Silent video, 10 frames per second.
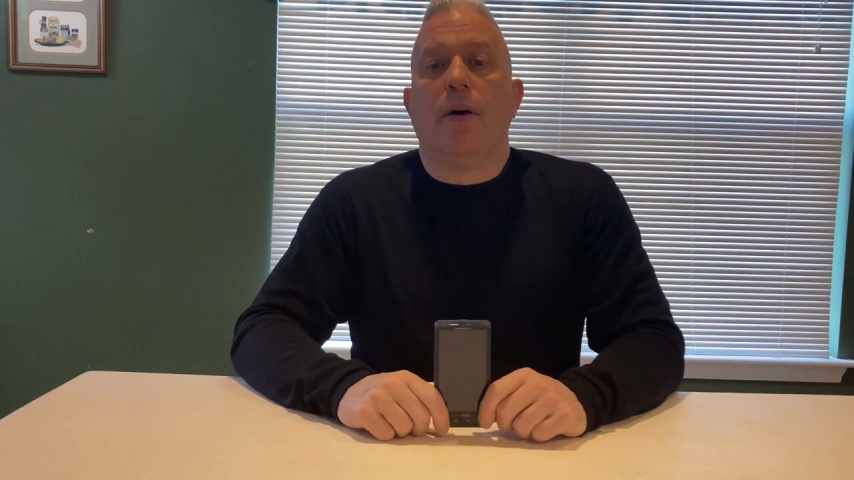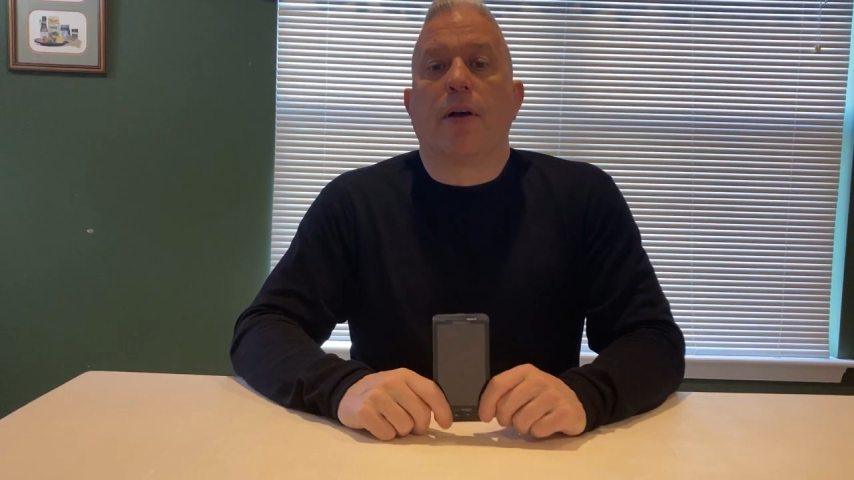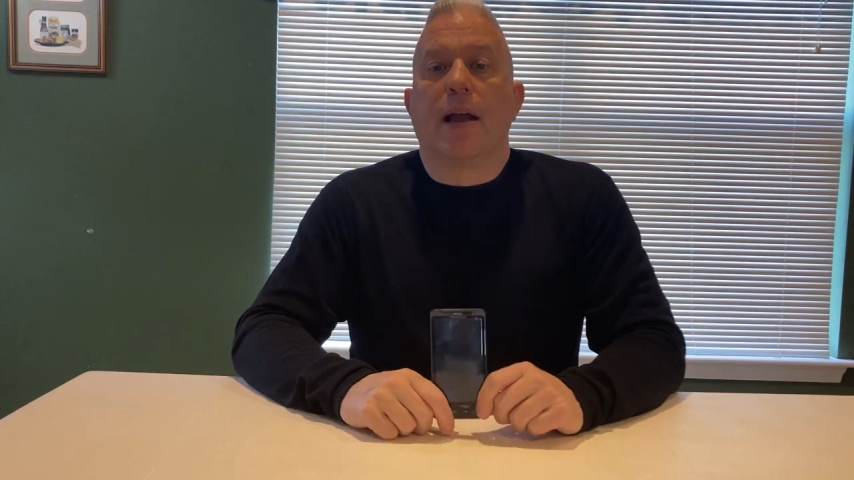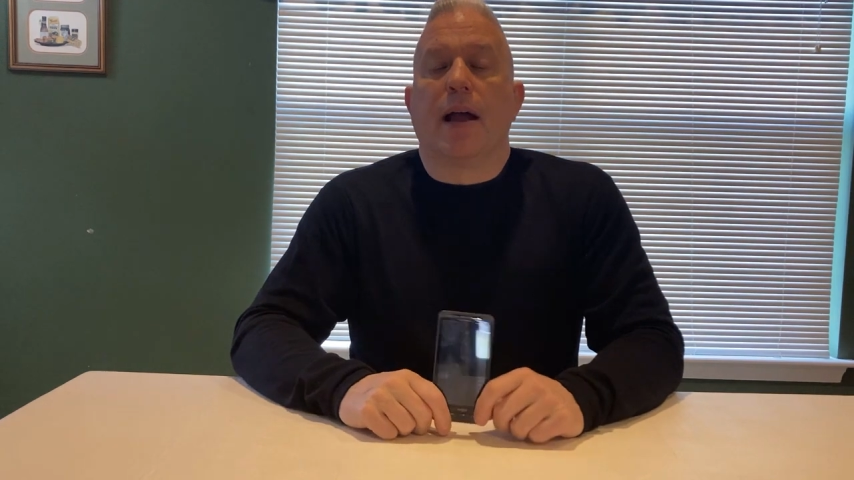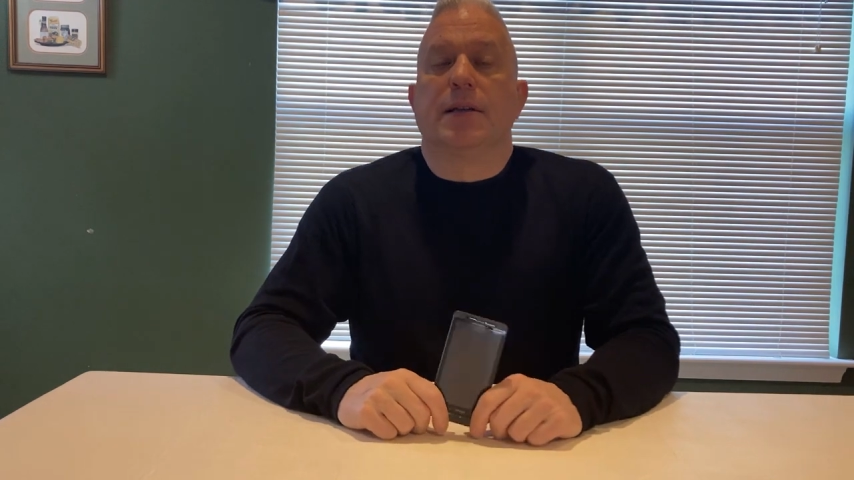
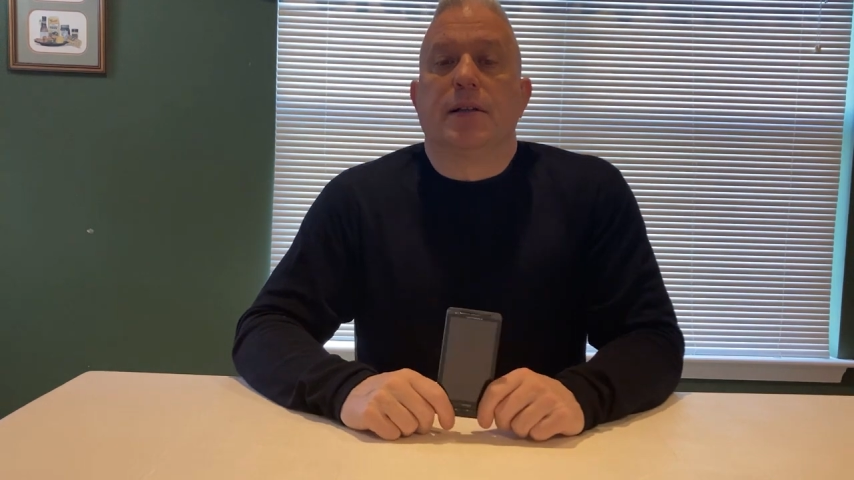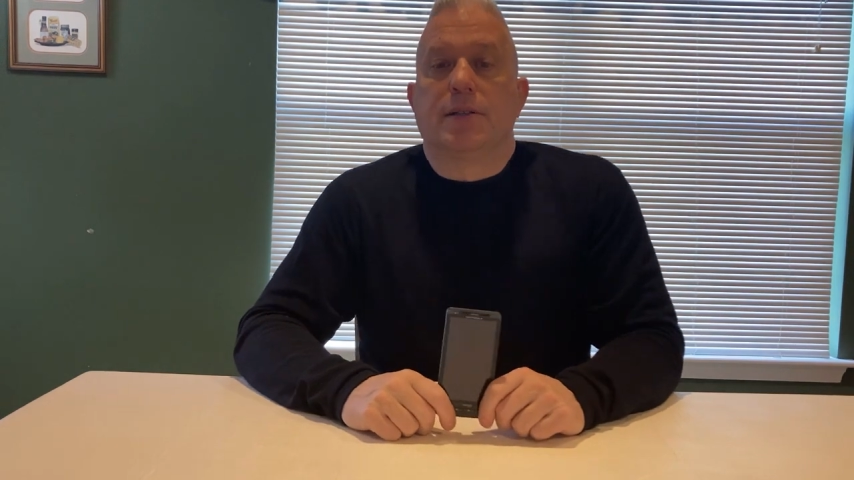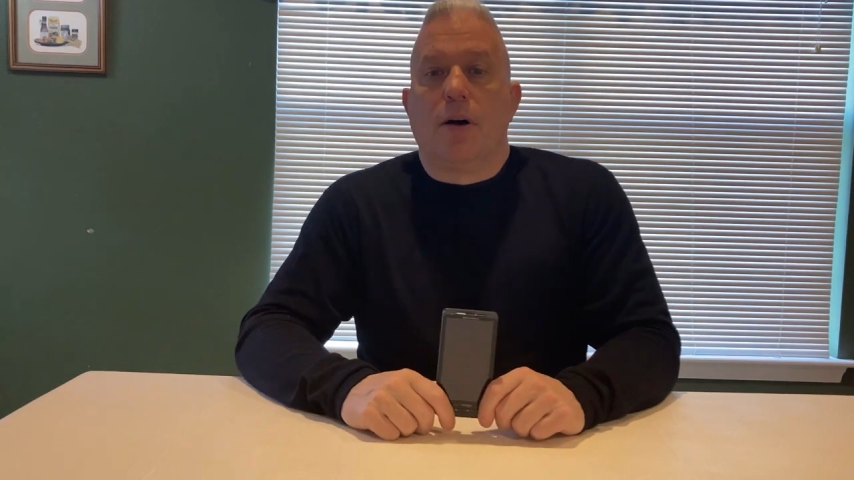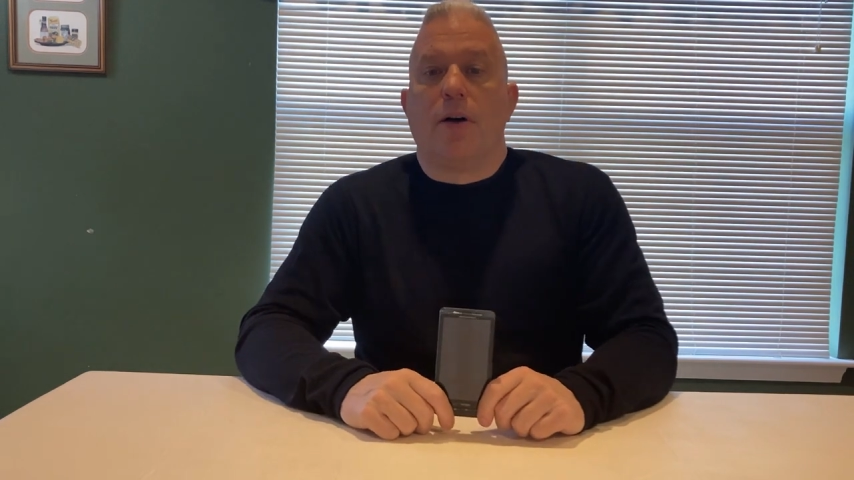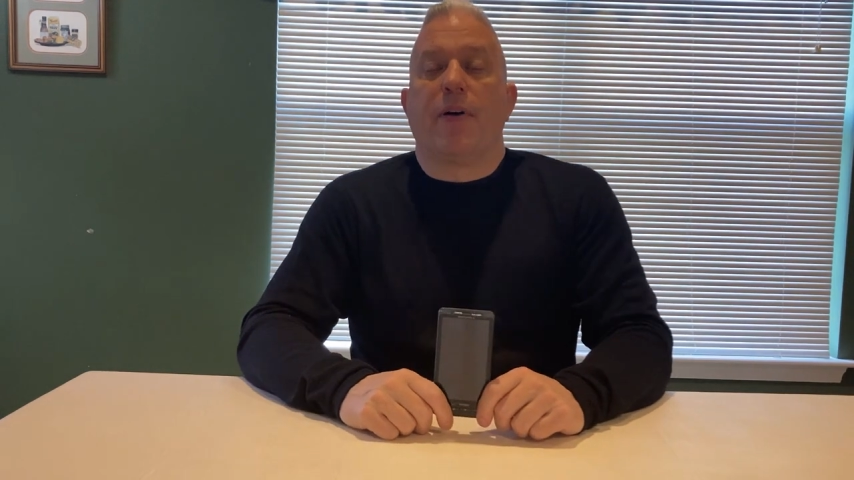Okay, guys,
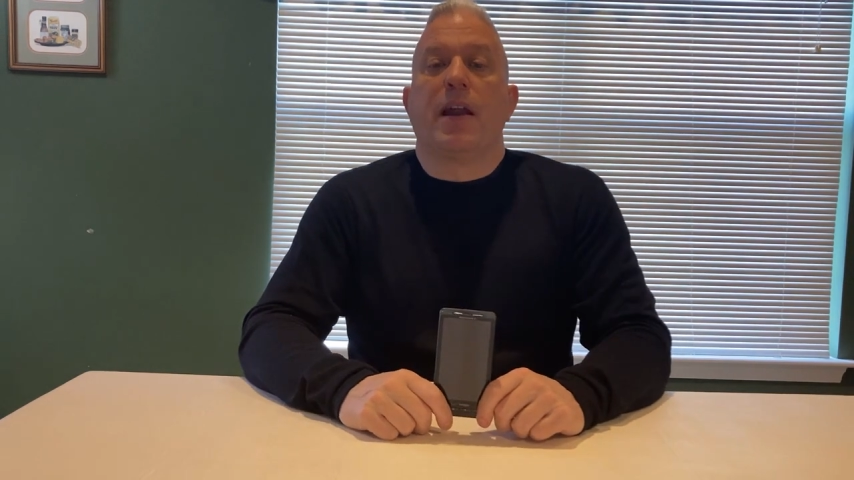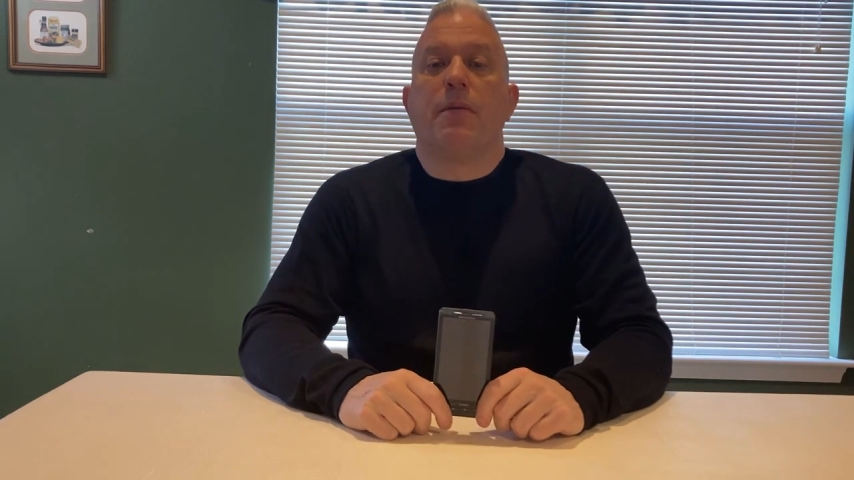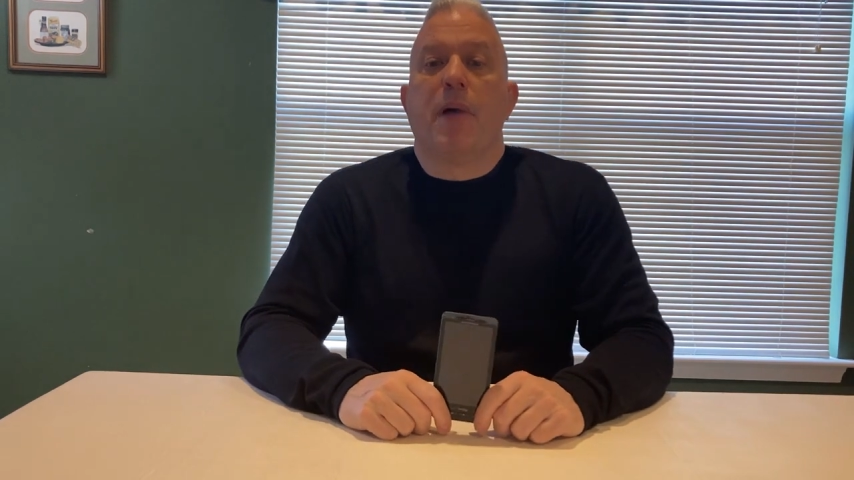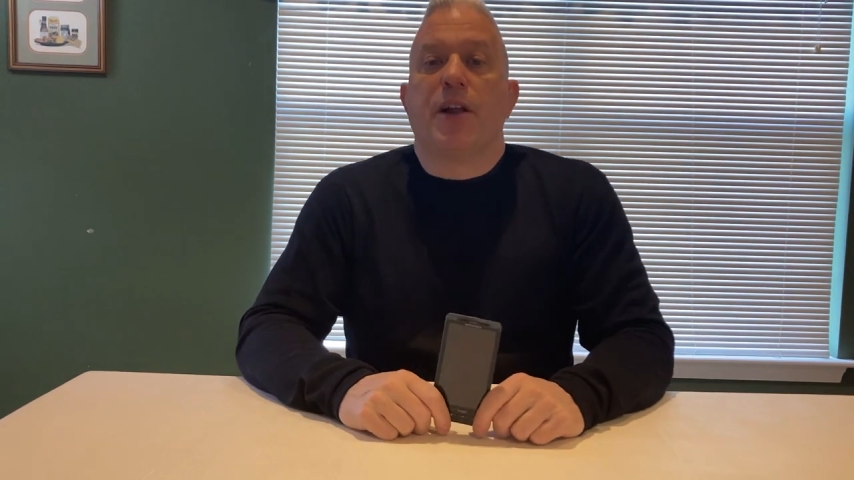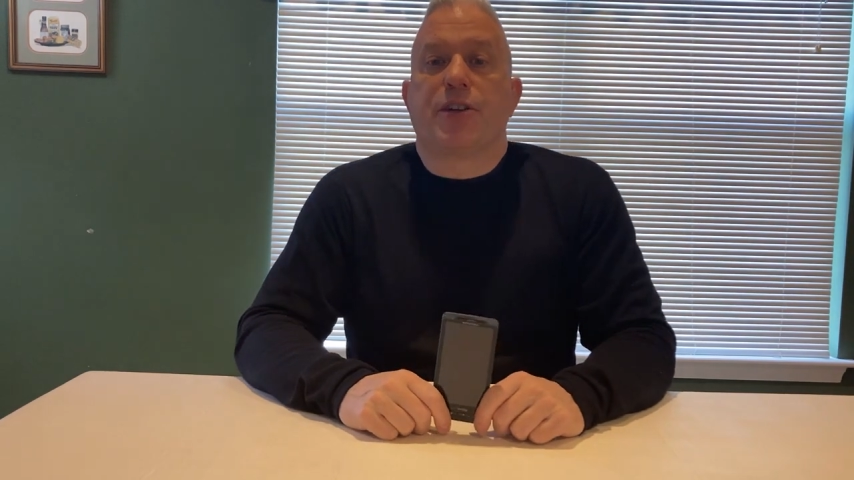so if I
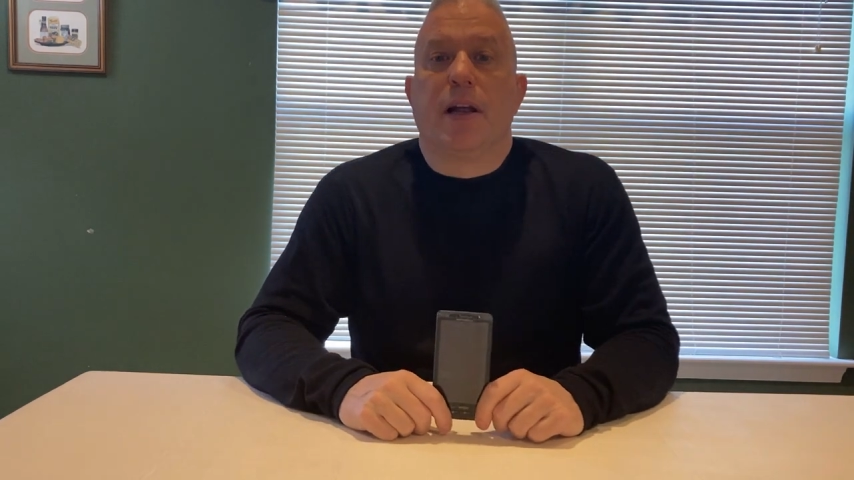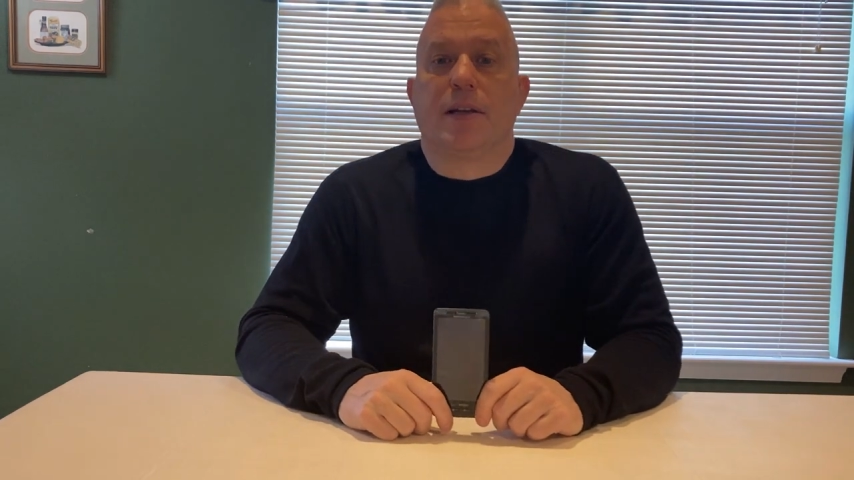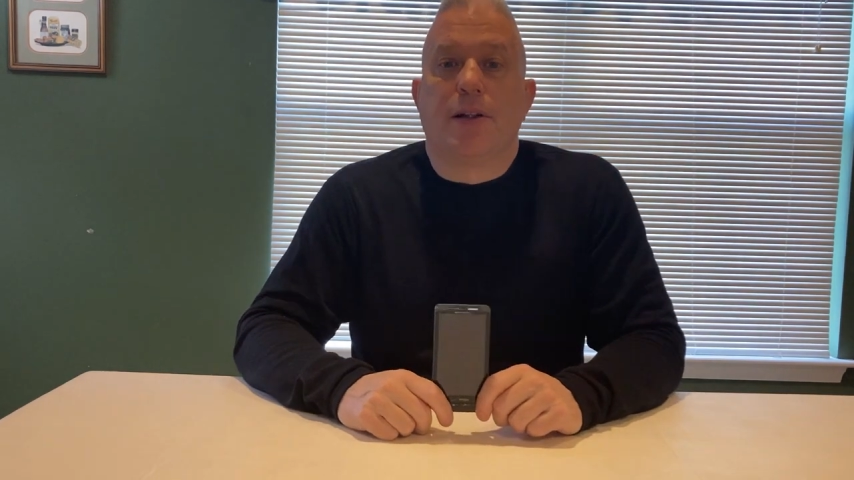didn't mention it,